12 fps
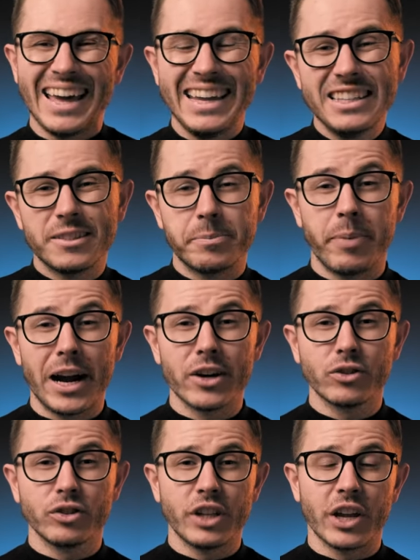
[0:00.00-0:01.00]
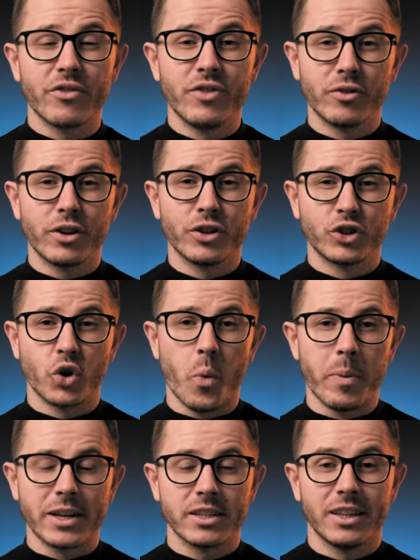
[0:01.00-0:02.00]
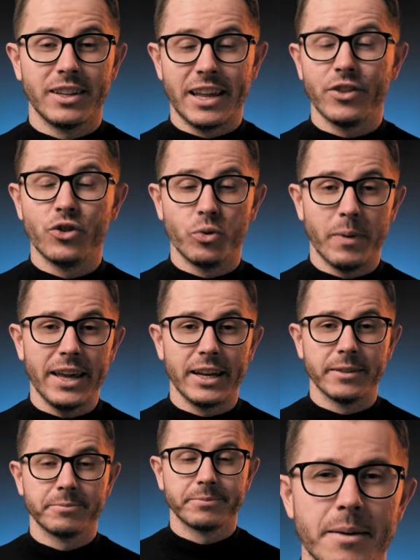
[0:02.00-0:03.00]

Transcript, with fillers: it's better to take fewer nootropics than too many.